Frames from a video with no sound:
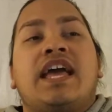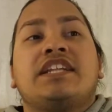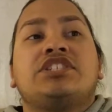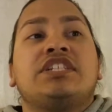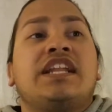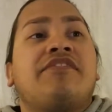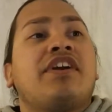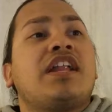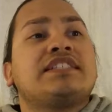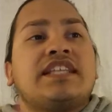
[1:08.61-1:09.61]
And she
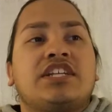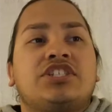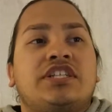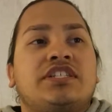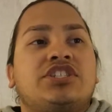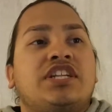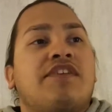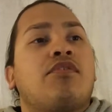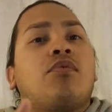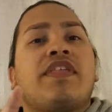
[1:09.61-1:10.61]
never got extensions. She
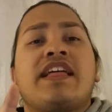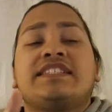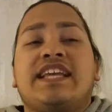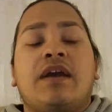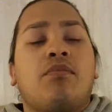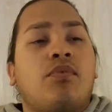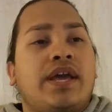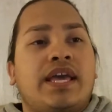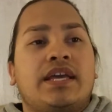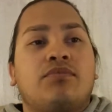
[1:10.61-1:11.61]
never wore that damn
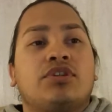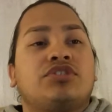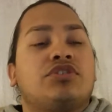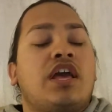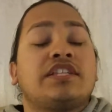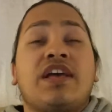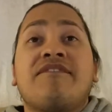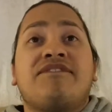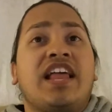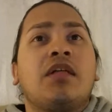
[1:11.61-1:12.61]
wig, which is
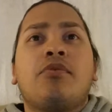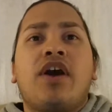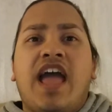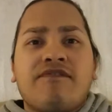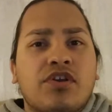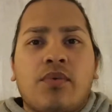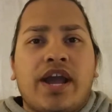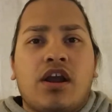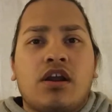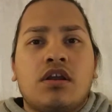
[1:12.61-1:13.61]
available
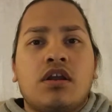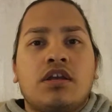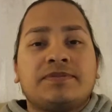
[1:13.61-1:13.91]
everywhere.